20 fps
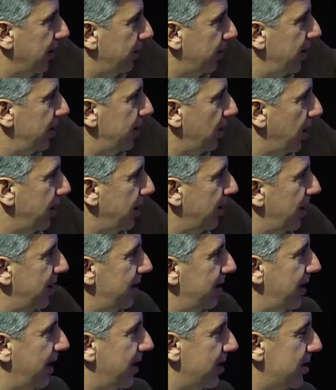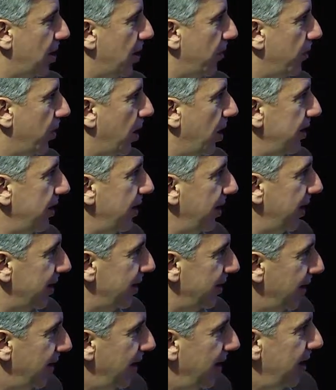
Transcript: Asia, in the Indian subcontinent,